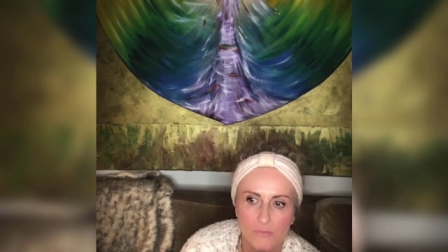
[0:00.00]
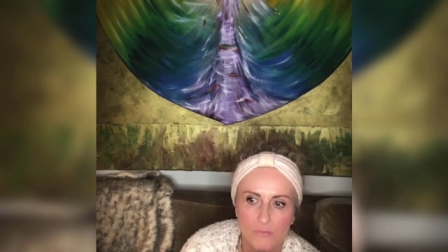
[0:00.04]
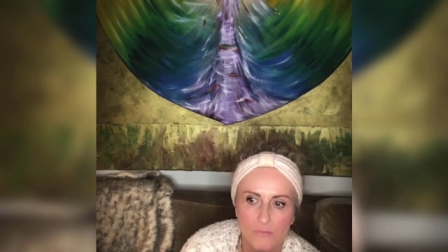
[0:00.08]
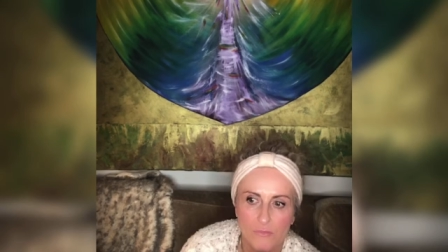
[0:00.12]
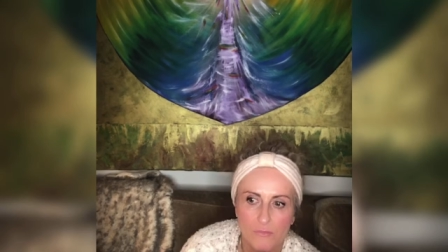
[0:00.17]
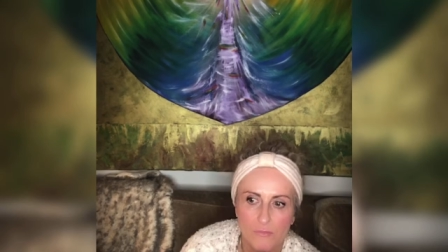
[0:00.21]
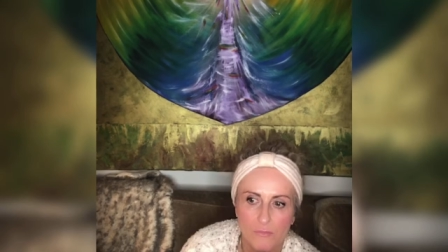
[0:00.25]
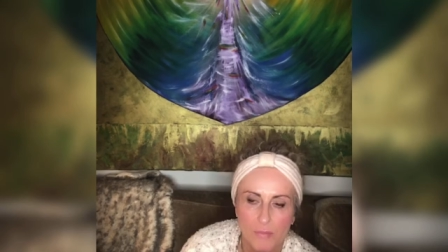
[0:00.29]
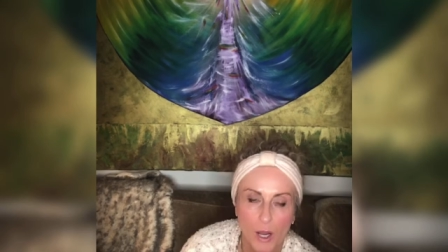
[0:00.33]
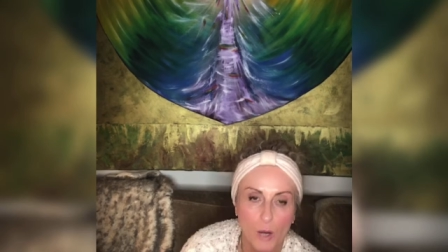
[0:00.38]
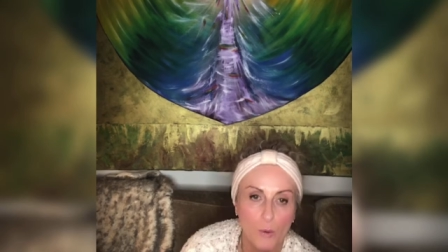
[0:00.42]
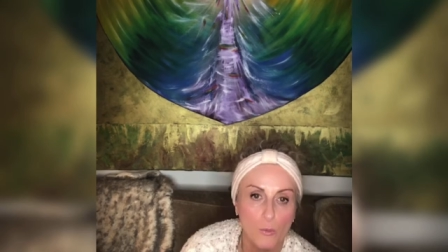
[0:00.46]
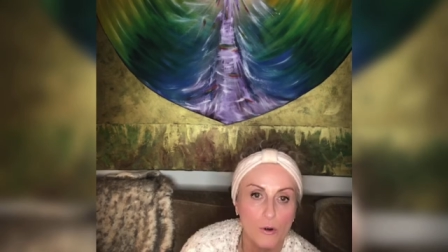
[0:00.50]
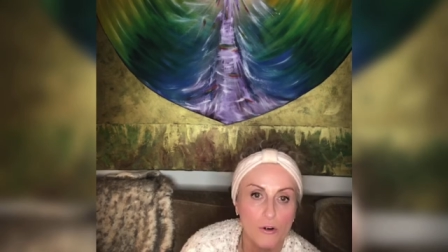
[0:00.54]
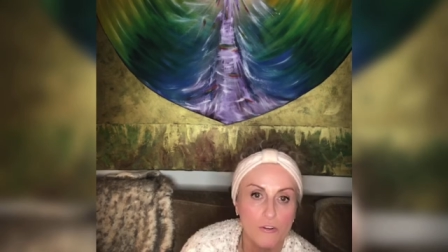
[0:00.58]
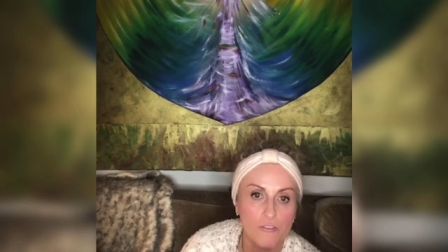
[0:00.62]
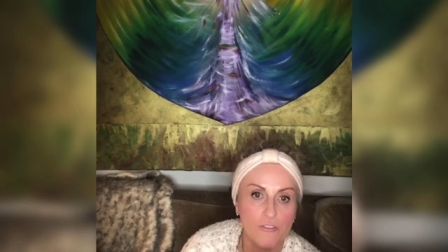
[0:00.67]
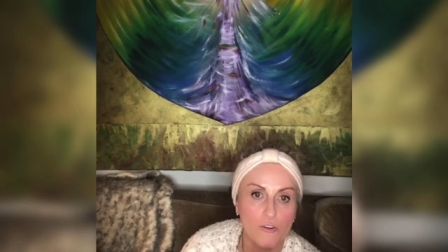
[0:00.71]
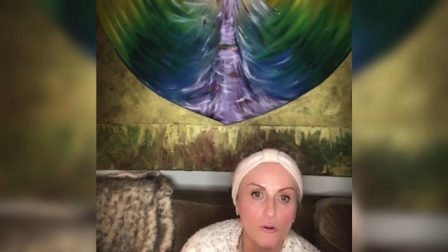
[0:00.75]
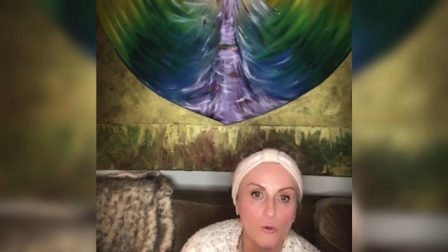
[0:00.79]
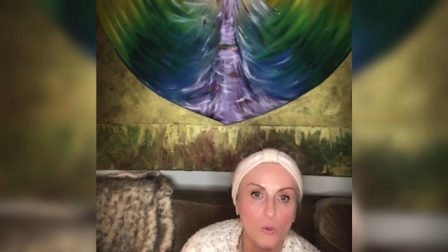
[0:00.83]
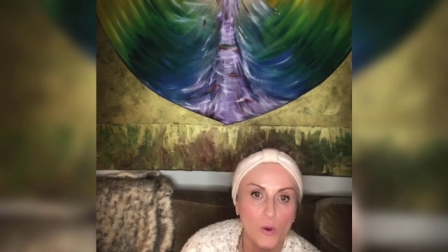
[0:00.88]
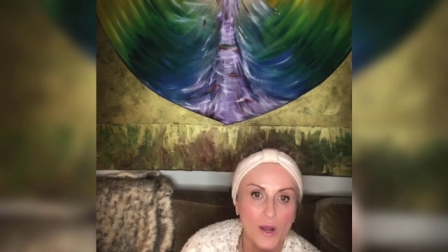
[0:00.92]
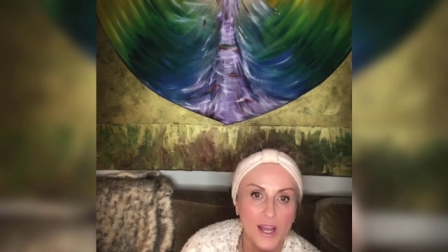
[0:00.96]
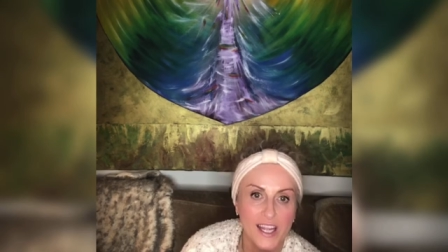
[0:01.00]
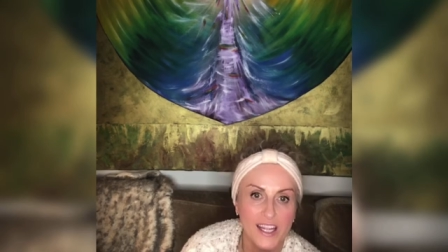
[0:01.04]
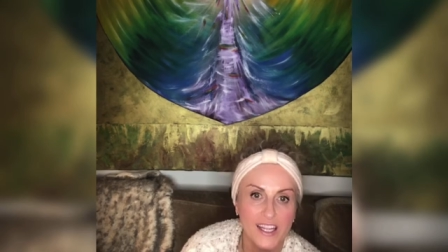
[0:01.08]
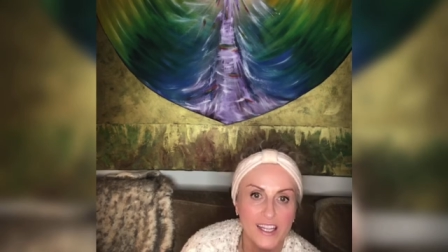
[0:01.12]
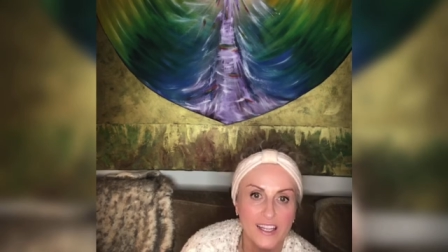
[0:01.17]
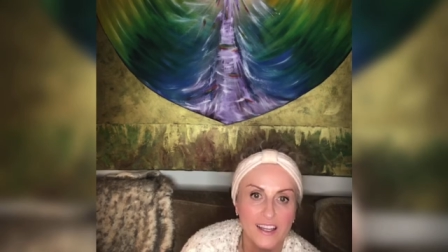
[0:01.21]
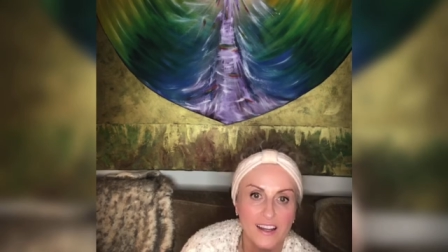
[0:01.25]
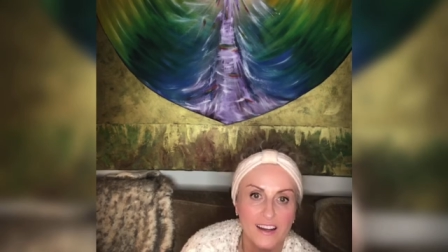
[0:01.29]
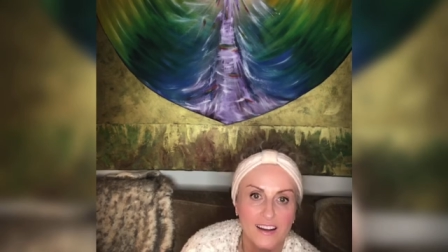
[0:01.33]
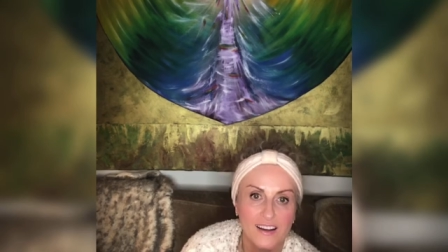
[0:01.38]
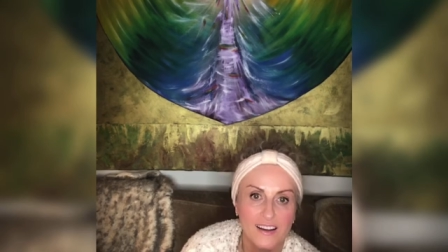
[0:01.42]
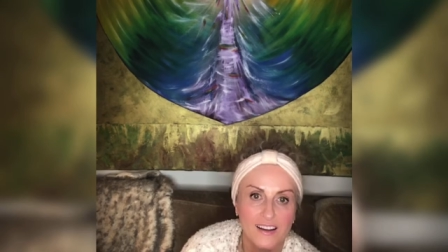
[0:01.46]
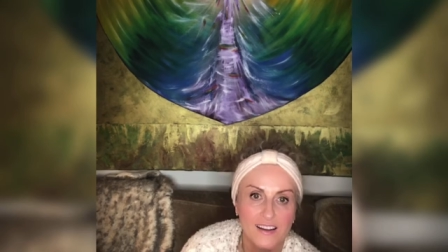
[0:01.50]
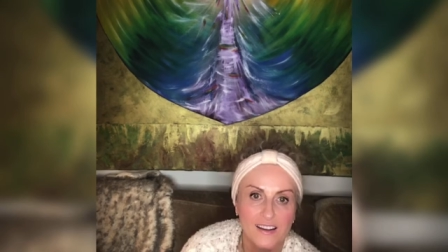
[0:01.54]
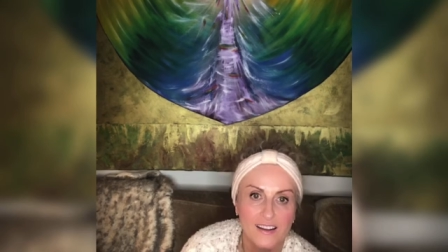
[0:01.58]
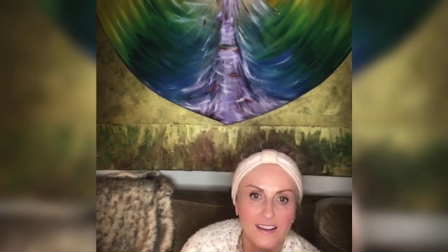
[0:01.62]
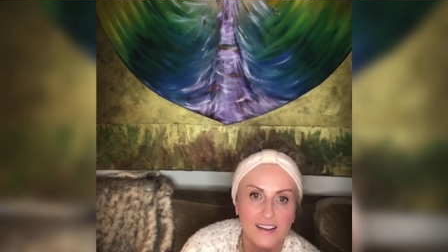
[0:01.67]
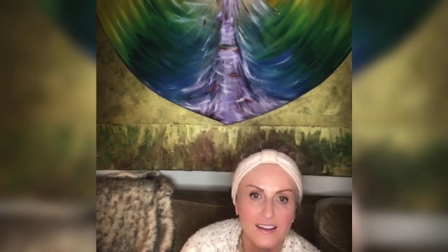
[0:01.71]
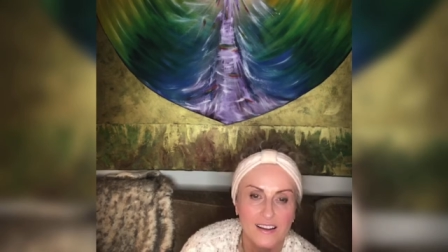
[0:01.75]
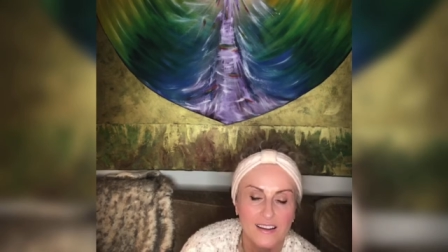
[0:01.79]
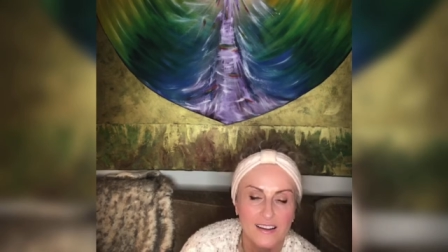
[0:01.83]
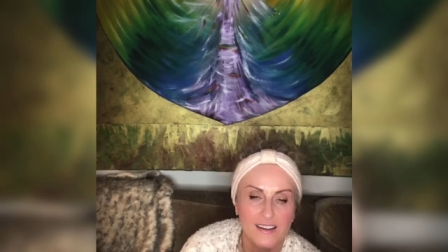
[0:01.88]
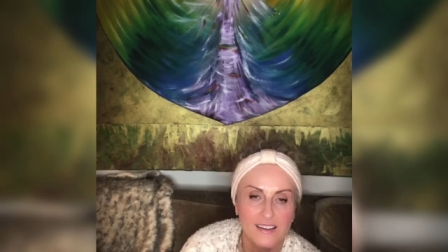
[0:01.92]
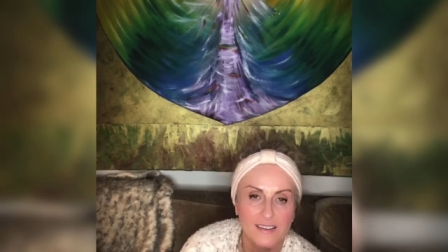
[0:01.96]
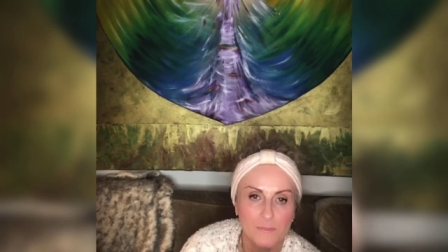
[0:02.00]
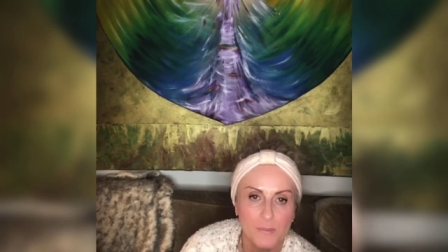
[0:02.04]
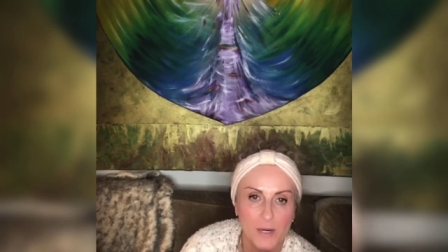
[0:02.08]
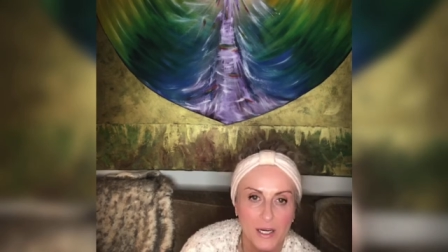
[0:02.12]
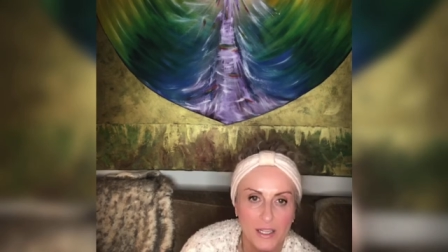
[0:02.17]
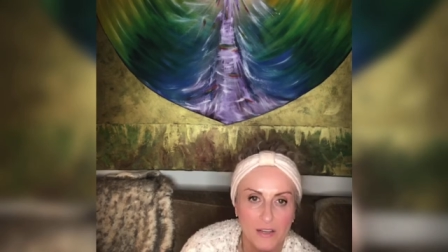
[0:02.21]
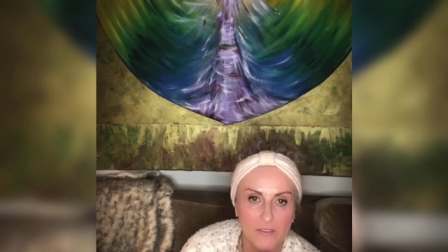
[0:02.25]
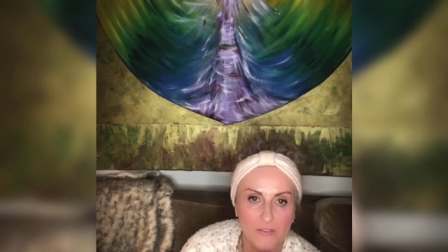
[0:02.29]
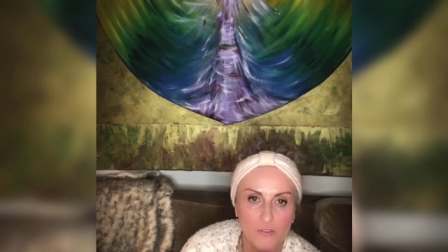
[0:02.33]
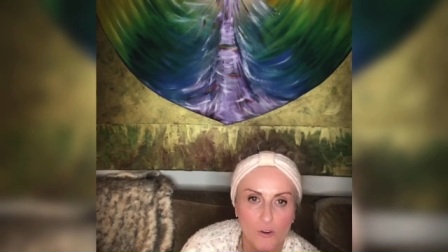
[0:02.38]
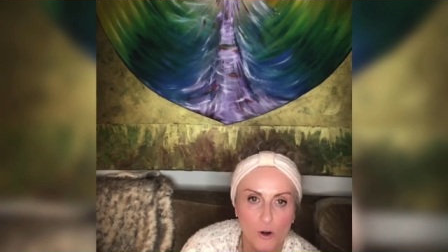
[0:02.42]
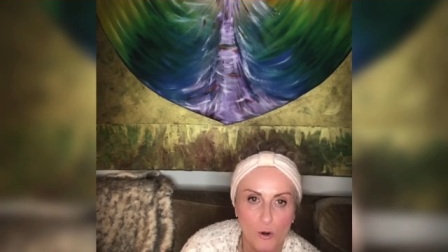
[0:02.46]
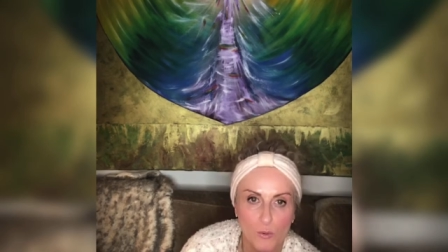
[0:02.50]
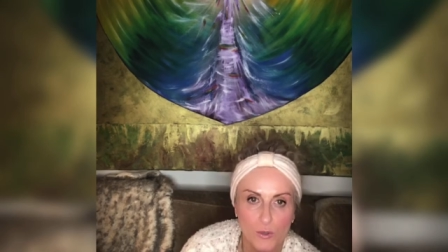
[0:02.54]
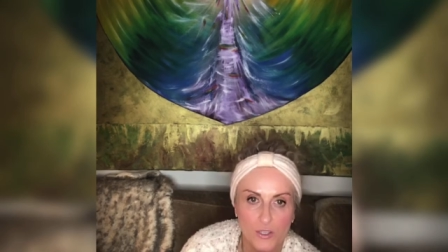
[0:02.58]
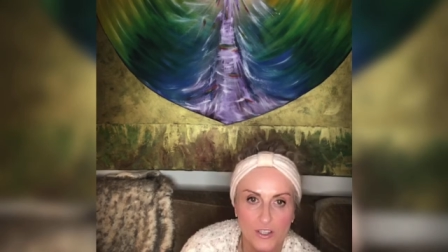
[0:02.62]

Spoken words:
powerful way, bringing forward